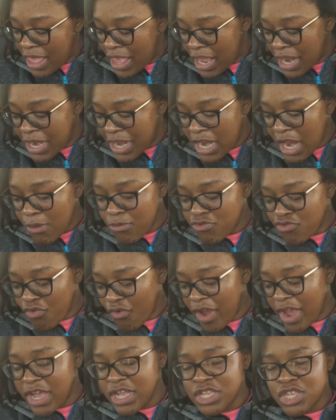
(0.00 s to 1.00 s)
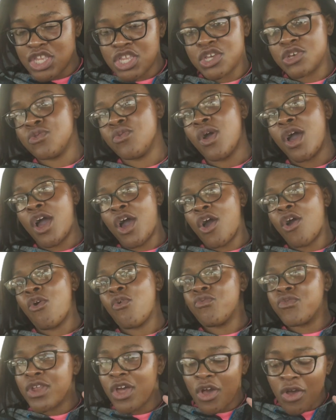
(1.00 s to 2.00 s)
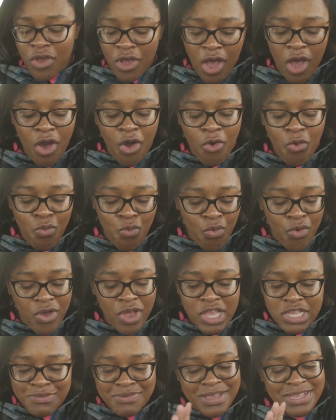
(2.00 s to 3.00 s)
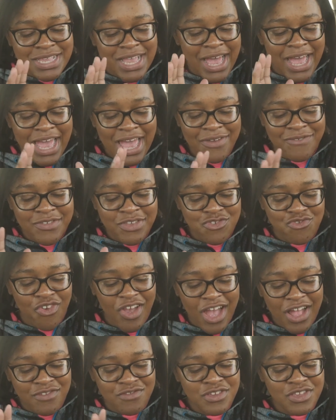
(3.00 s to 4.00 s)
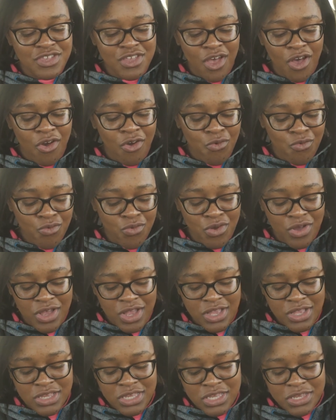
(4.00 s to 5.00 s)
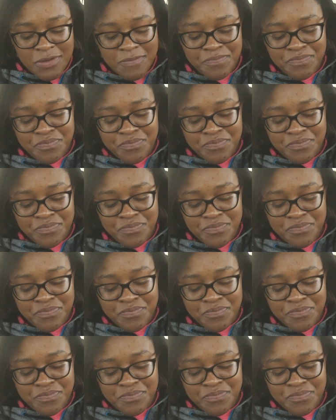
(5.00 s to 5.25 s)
And then I'm trying two old no old ones because I haven't tried these old ones.